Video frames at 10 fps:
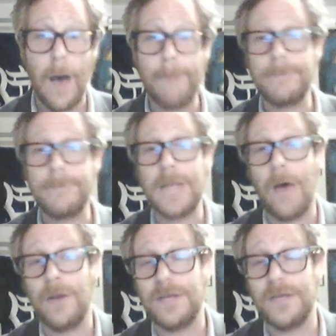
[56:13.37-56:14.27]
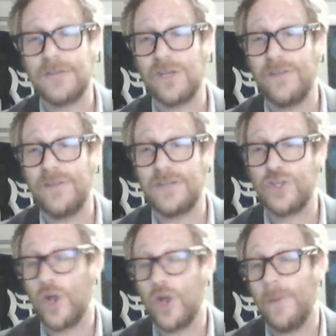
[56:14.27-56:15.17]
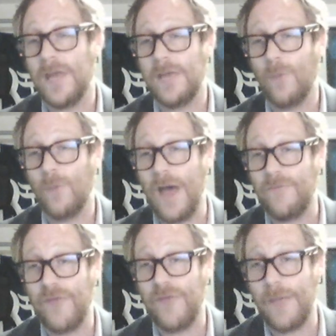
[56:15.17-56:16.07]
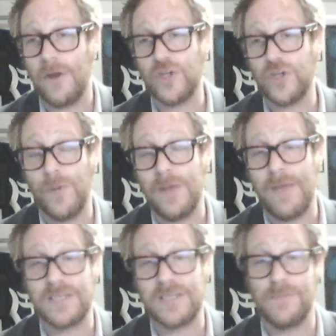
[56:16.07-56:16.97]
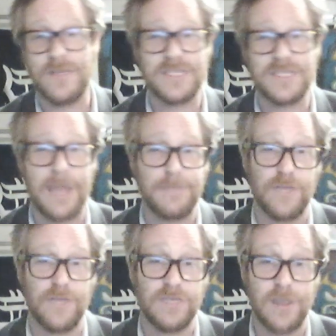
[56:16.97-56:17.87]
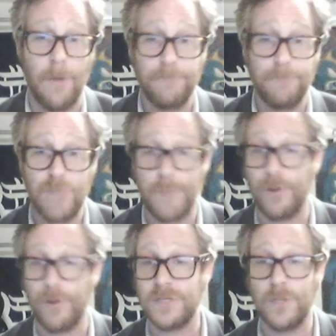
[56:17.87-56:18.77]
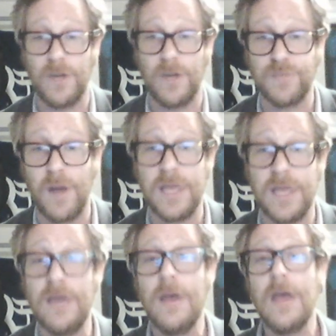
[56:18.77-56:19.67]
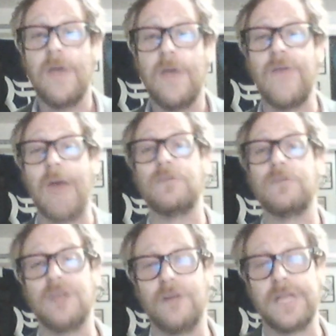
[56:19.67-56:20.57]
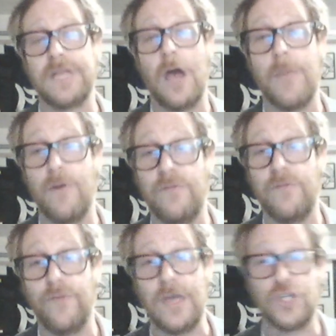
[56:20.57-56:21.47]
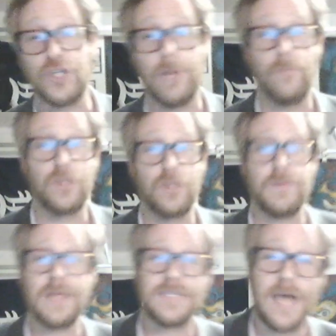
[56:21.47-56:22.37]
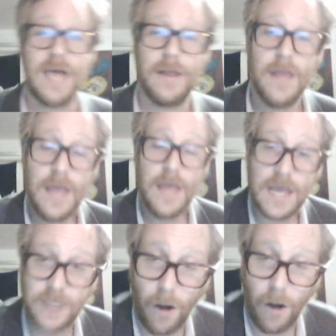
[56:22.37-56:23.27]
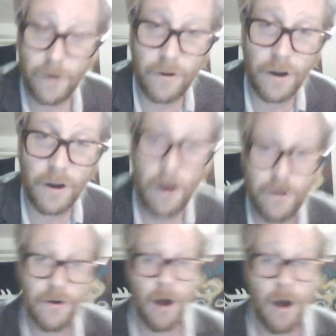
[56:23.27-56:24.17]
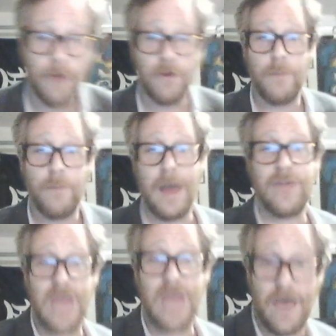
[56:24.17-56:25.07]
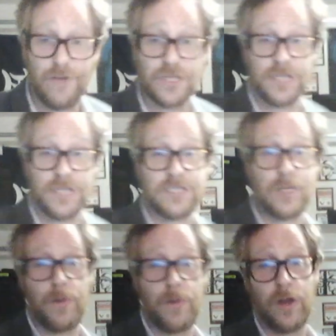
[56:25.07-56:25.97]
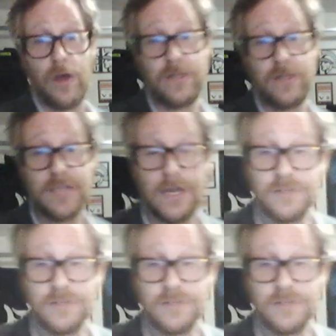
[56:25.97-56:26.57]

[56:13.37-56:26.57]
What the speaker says: Now, in addition to this, Weimar Germany makes some missteps of its own. They print too much money, and that results in hyperinflation, which means that it's harder and harder and harder to buy the average consumer goods.